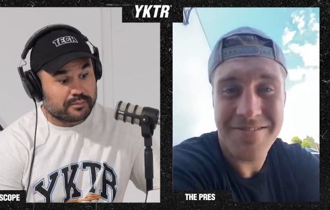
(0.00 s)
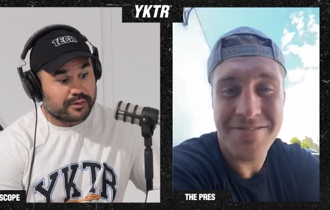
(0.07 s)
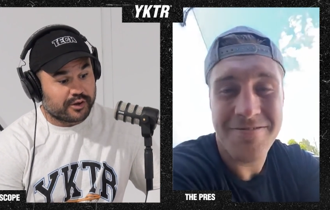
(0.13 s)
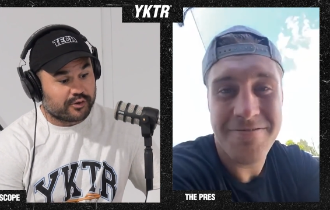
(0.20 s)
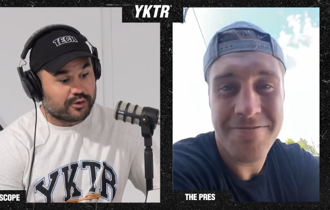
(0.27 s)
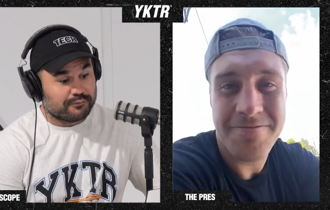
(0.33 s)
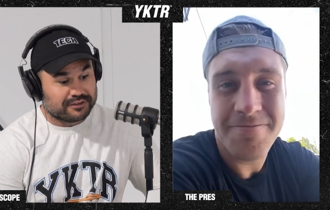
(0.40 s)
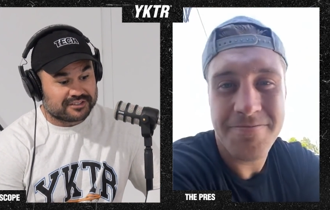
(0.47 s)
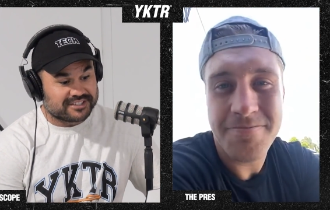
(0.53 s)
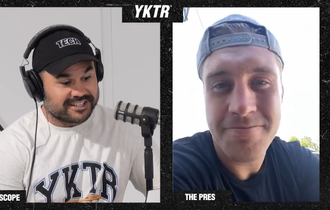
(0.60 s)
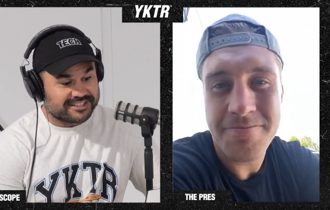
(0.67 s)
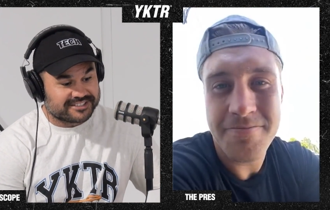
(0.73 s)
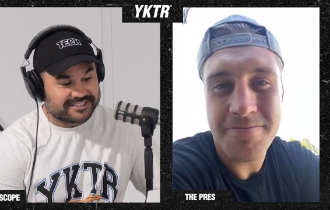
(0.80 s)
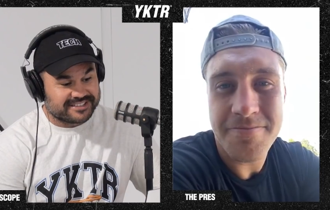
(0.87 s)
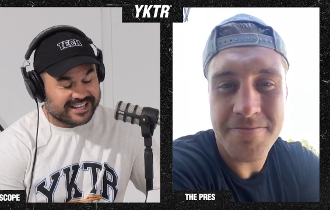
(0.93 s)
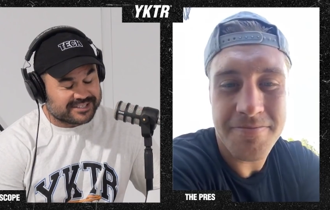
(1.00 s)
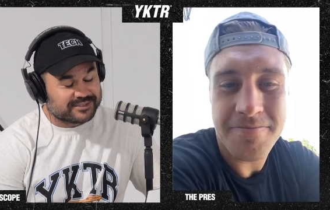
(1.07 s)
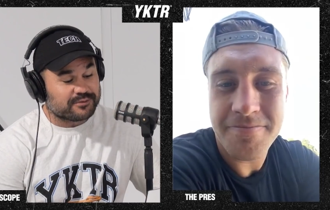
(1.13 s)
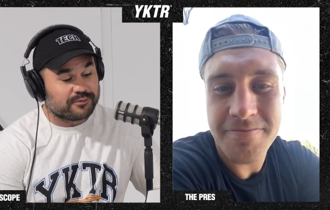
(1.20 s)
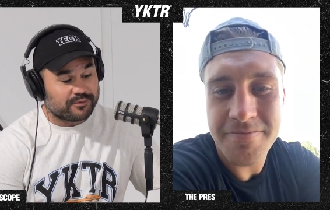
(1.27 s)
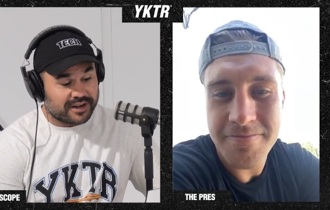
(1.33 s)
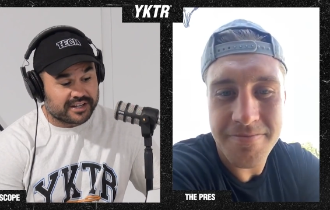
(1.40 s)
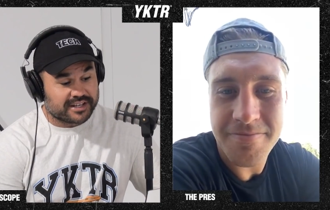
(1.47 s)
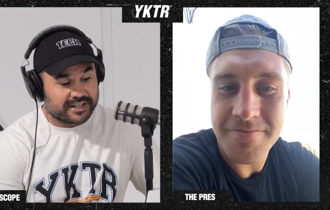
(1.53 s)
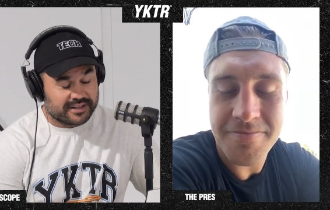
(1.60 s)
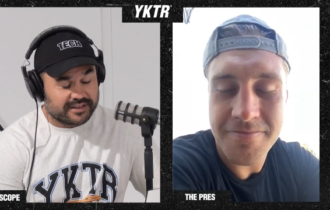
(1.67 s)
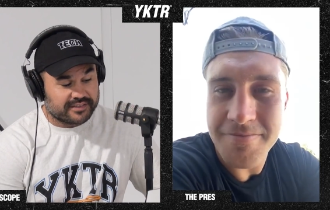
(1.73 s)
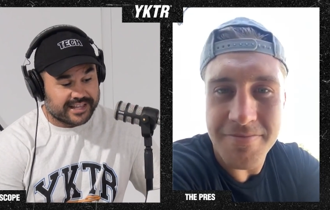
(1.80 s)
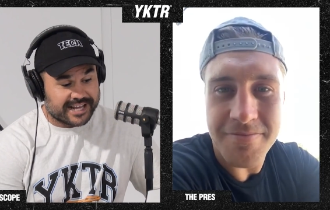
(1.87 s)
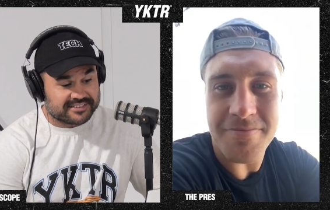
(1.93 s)
Speaker 1: Brimo conversation. That's
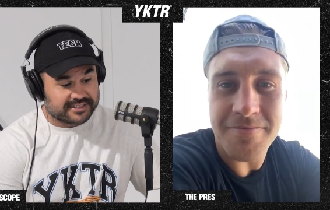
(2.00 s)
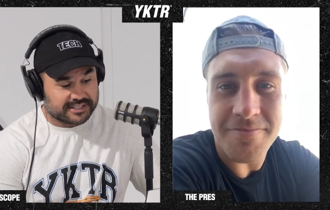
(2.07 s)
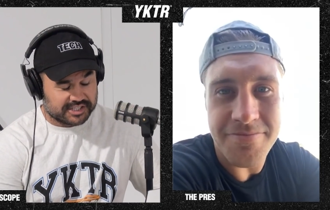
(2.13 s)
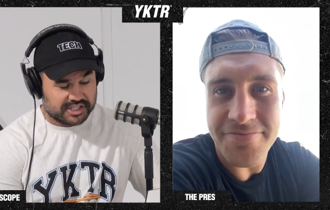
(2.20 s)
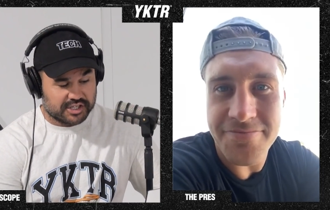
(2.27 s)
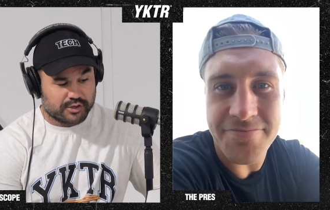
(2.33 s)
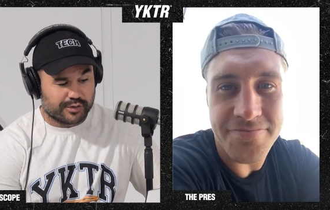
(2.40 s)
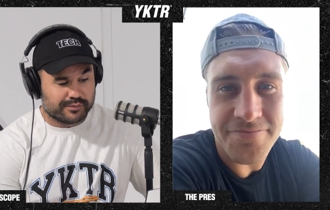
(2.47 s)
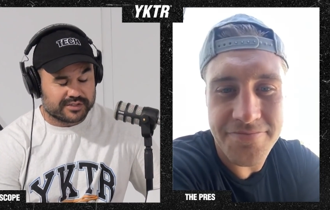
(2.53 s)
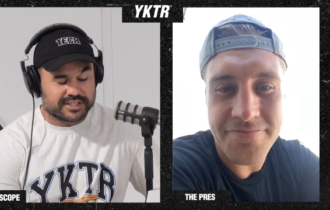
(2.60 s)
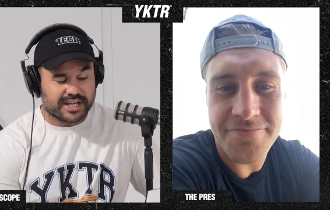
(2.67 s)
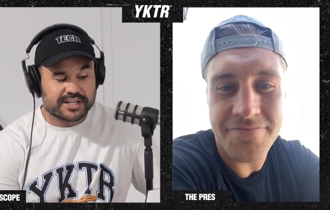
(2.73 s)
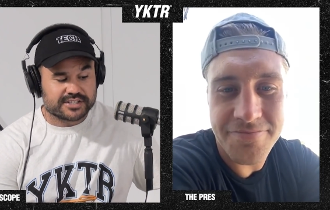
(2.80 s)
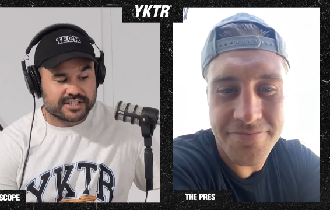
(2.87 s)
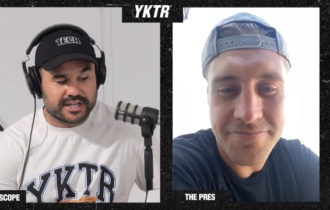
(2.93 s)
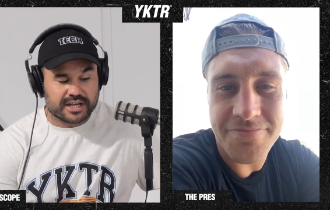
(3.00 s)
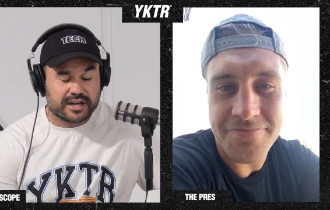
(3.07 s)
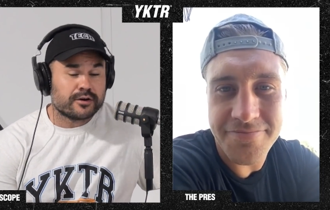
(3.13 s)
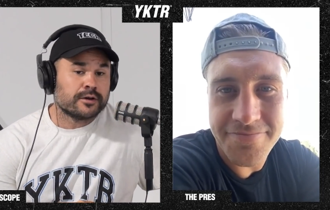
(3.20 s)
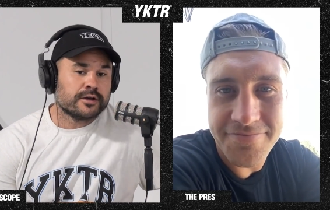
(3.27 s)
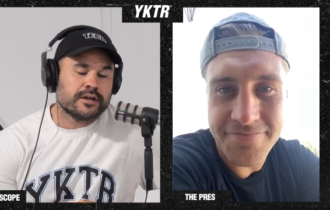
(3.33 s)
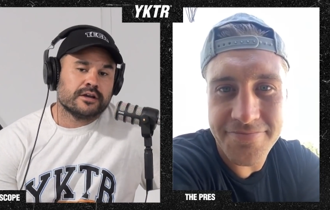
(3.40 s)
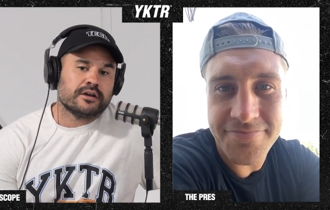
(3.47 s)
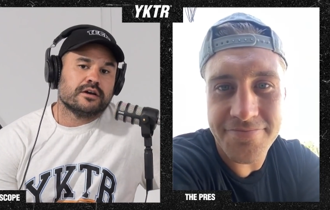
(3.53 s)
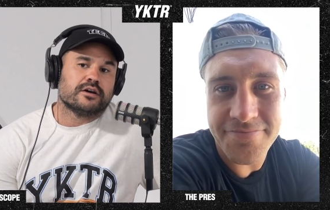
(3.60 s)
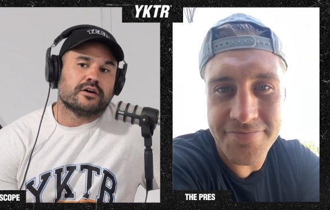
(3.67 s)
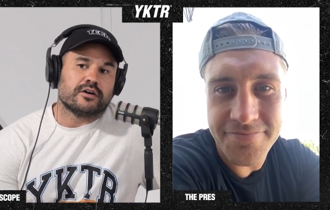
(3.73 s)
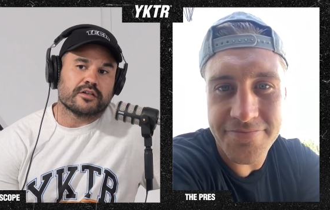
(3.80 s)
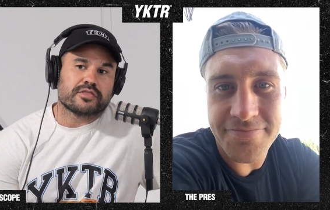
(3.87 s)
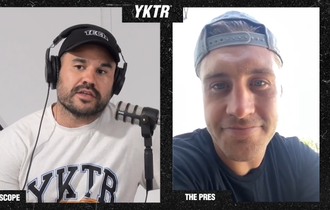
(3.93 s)
fucking. That's a legit conversation now.
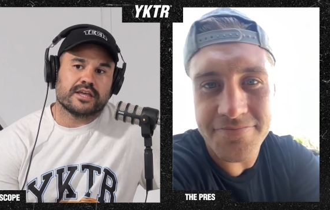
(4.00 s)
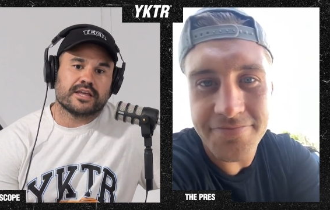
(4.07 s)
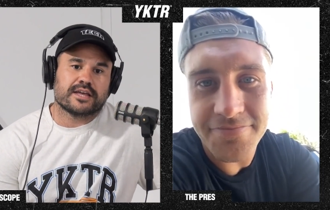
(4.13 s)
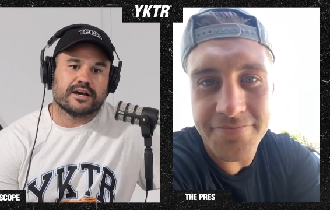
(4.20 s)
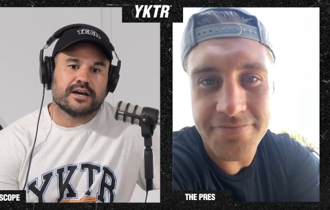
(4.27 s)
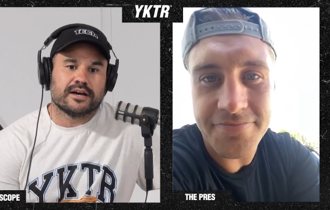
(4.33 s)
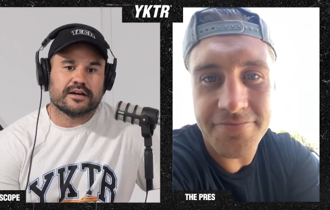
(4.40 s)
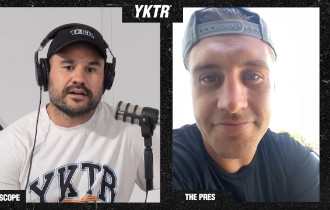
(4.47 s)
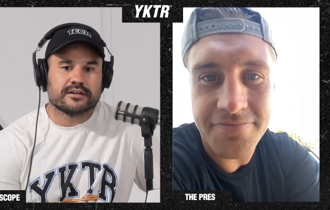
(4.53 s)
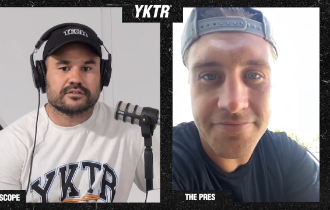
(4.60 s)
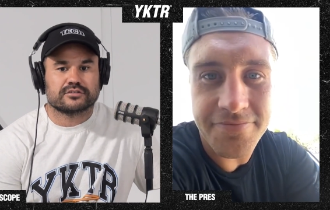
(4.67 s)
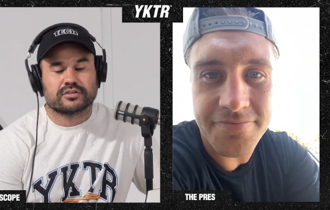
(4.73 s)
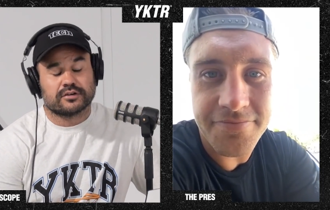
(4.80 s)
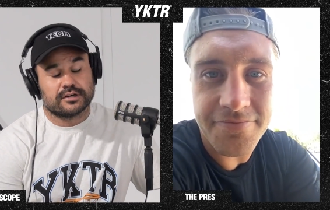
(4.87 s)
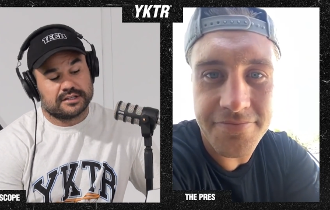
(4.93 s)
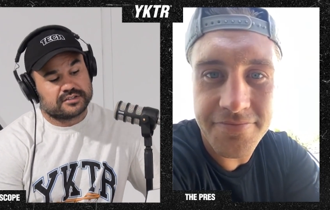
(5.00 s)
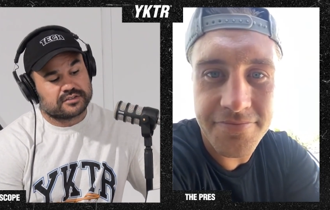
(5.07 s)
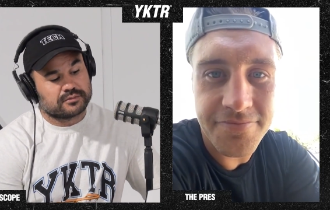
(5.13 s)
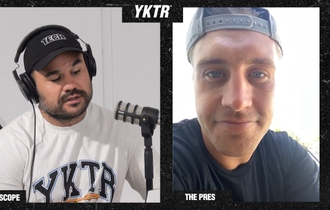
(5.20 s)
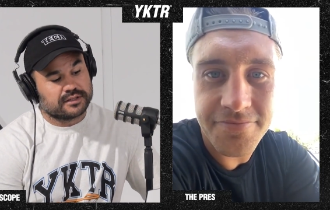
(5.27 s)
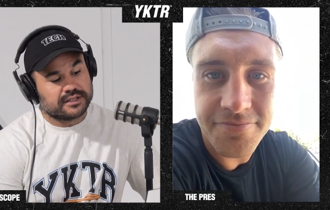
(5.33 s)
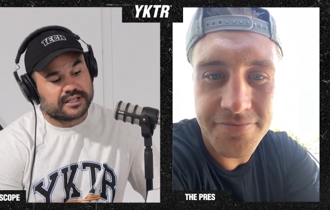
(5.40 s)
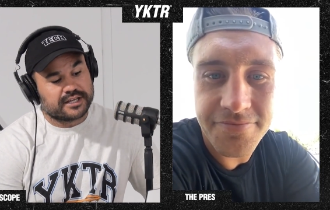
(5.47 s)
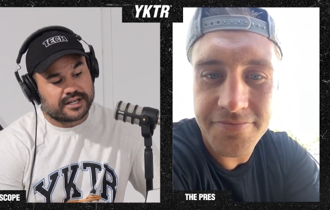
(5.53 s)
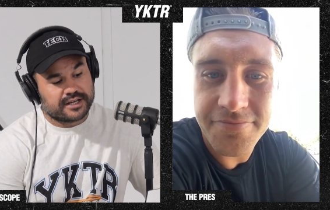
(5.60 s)
I think uh, Titans are really